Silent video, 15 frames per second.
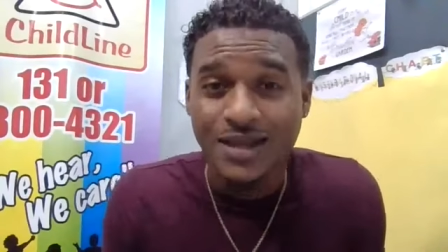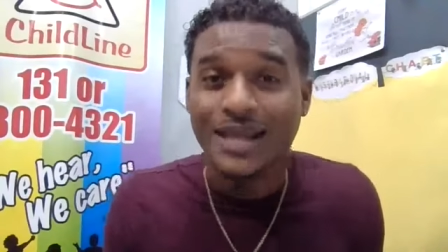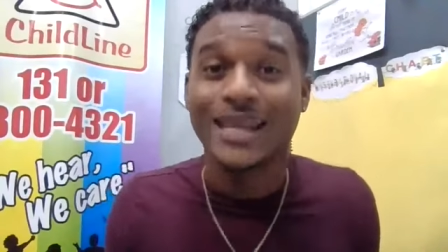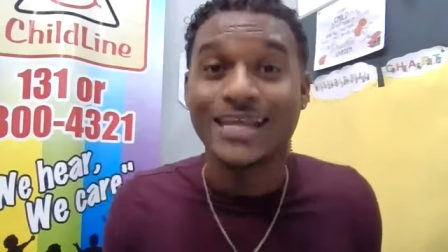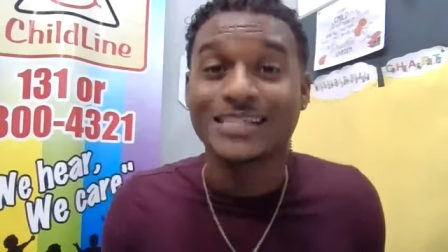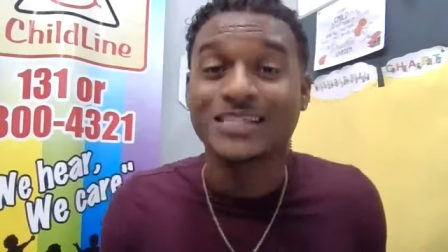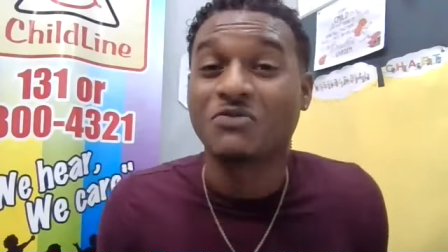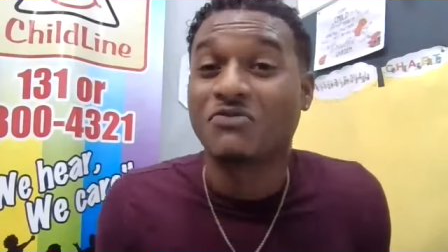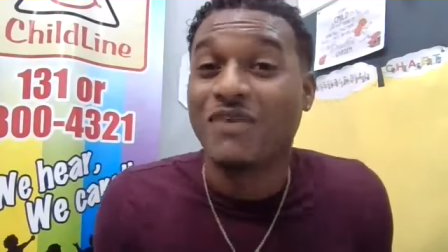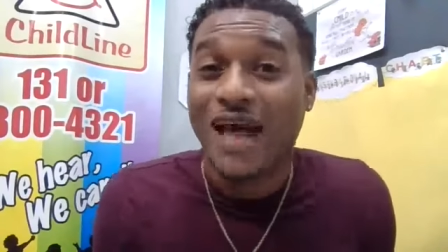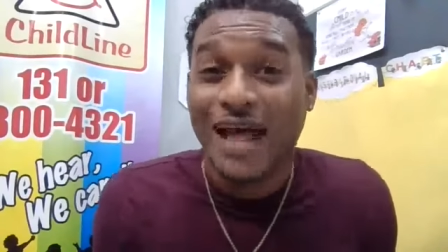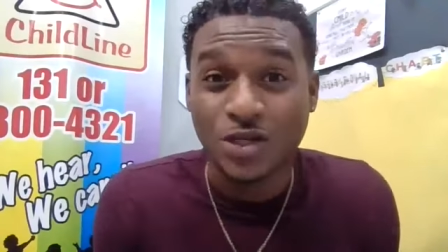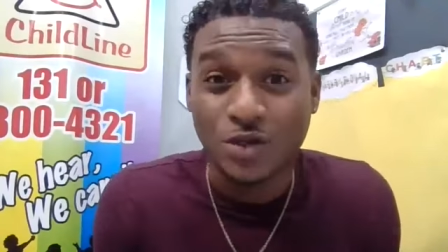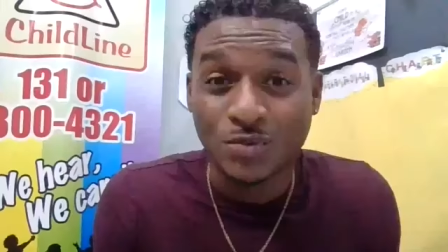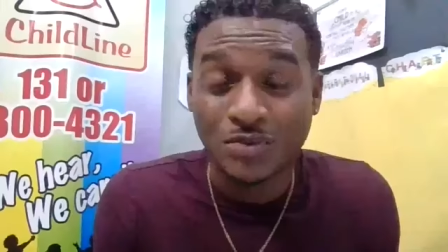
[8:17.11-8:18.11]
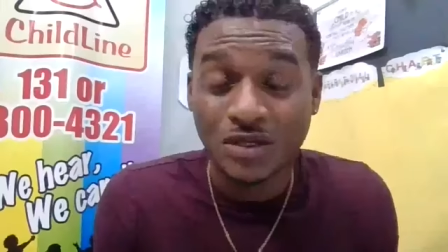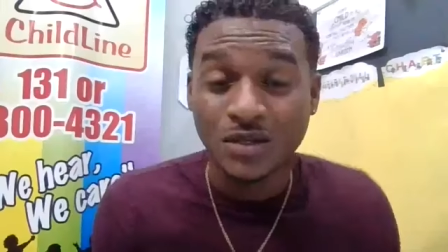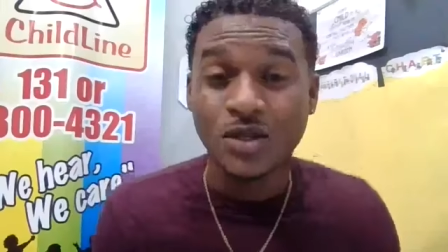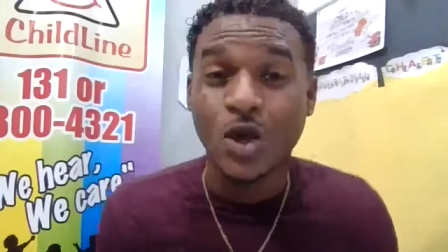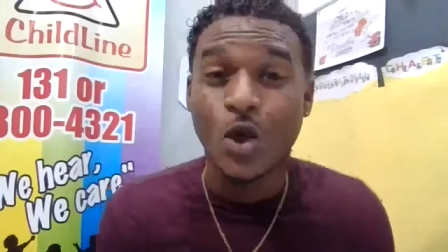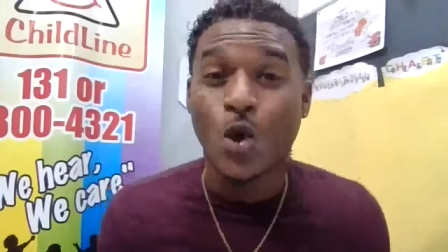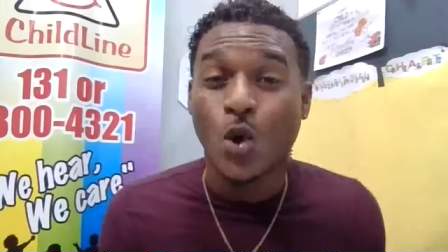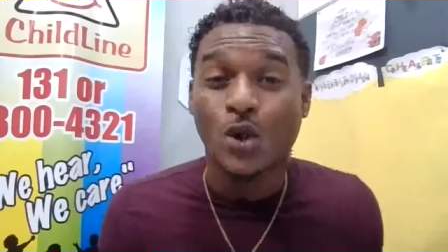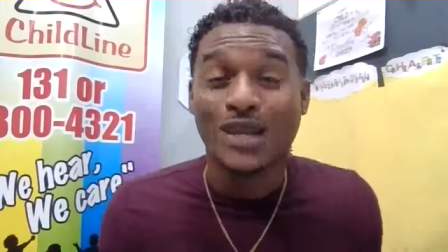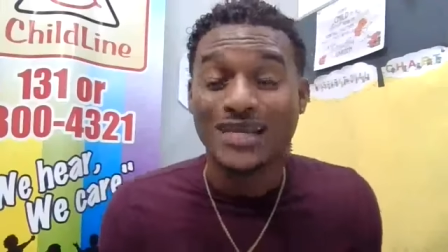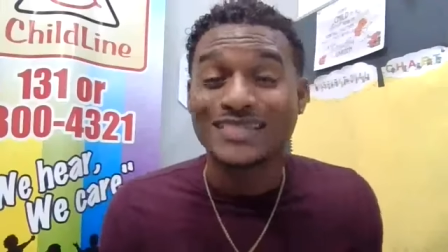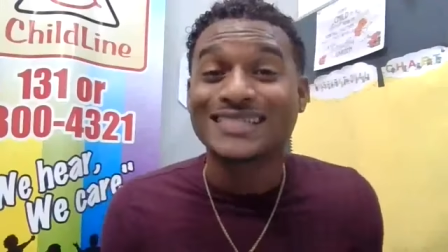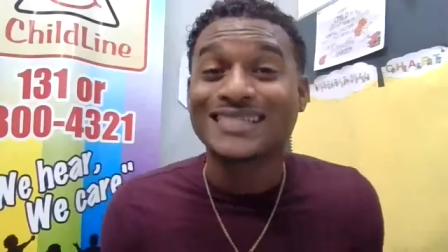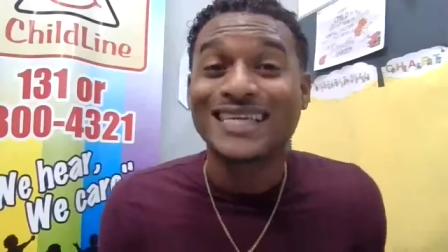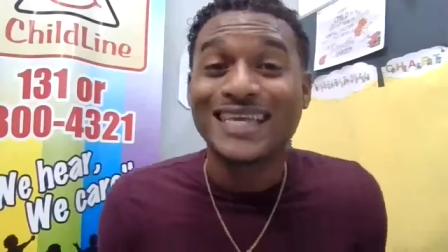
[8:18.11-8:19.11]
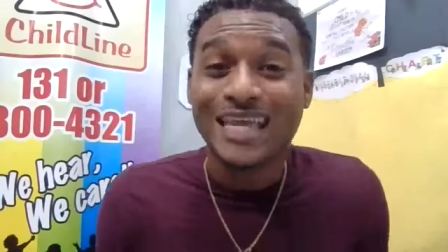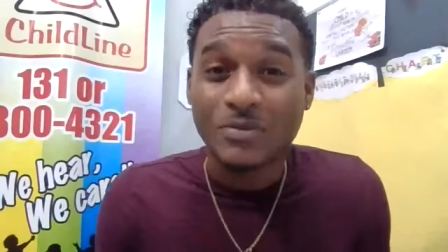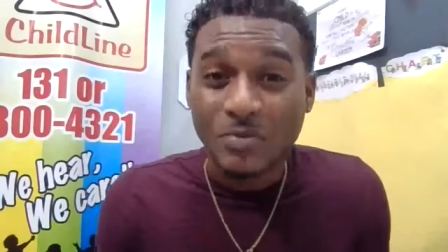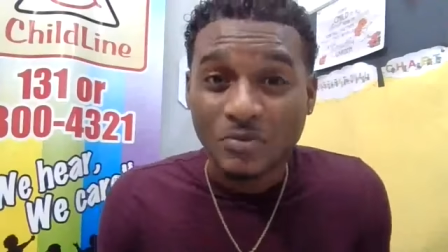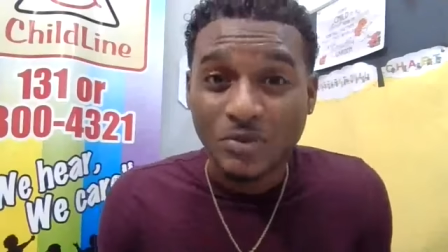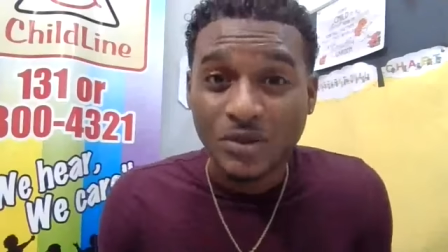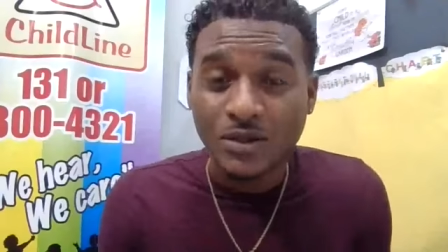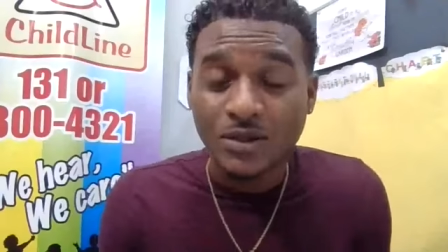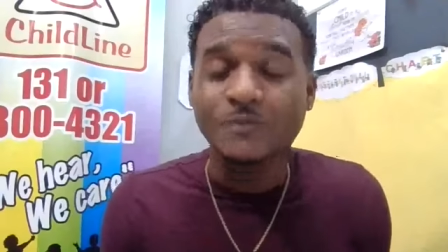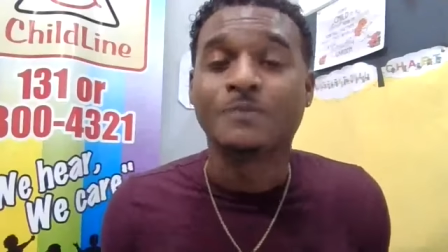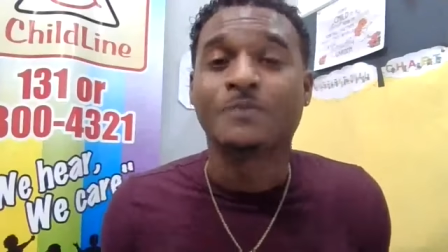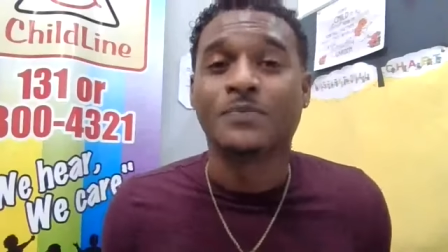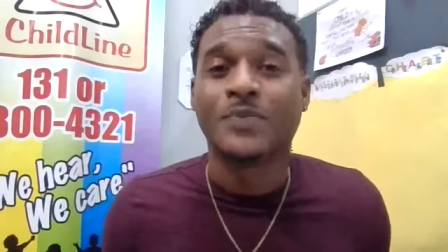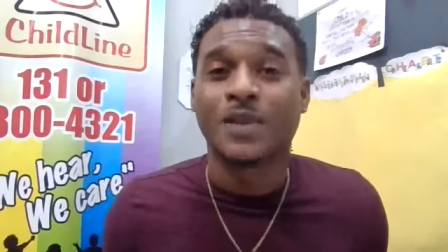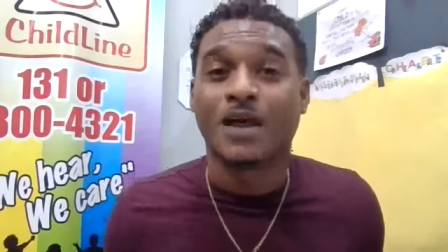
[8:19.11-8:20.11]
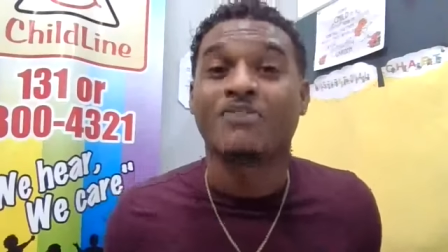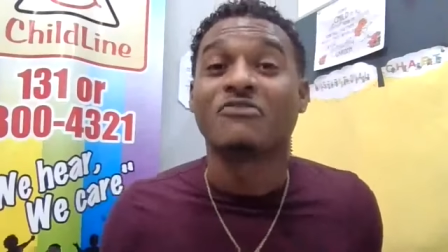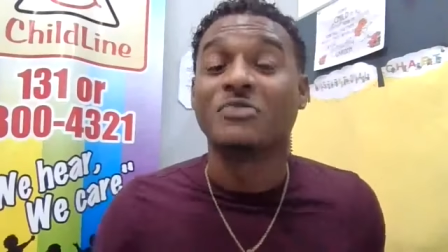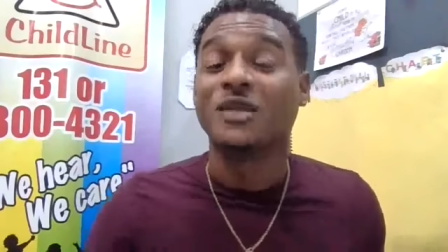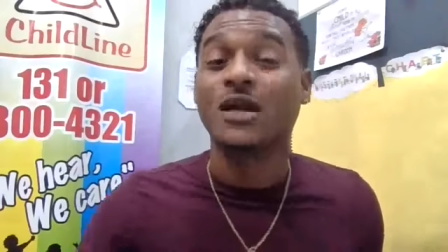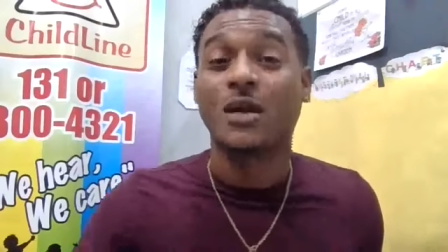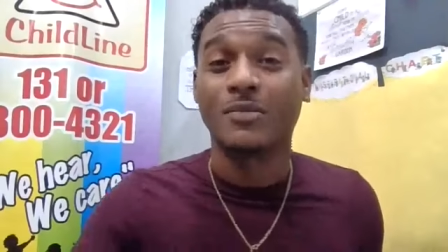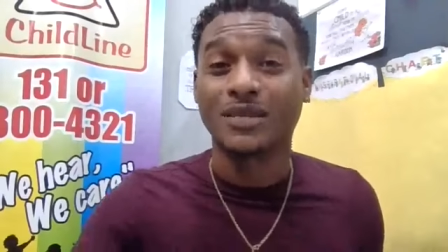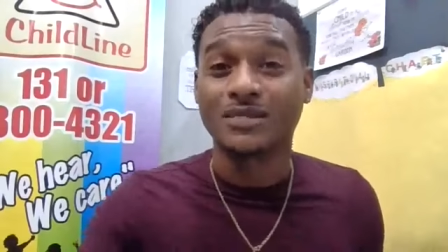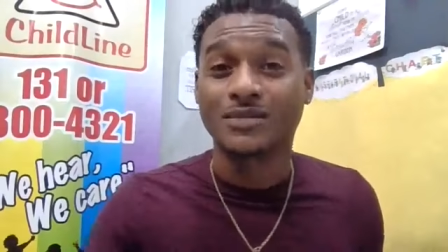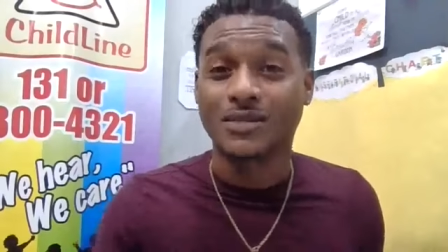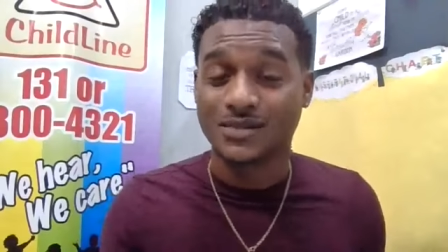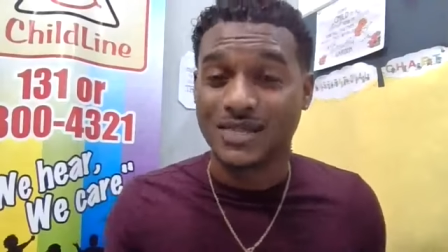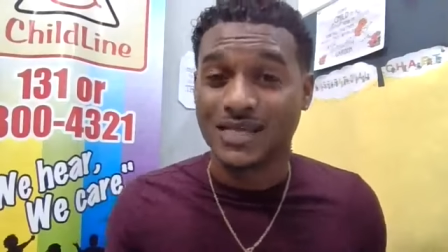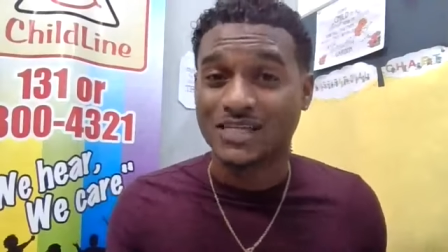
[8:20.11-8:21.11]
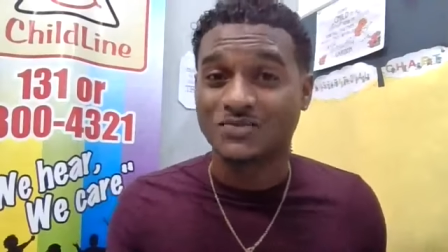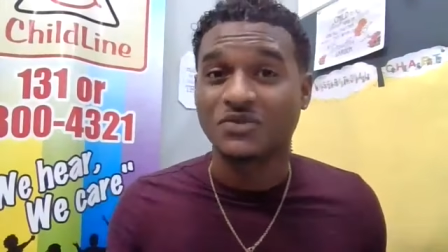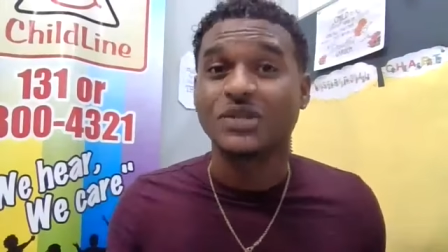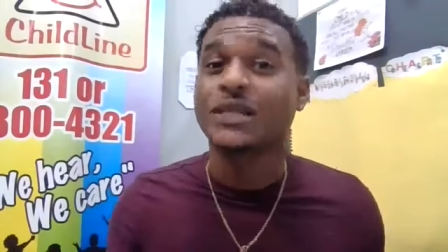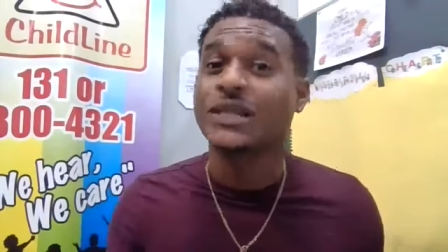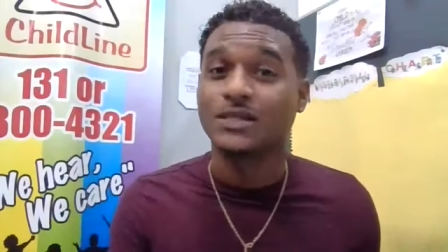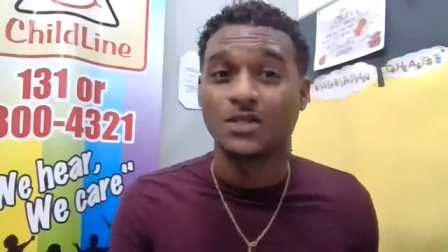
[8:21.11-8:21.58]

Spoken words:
less valuable, or less capable of becoming successful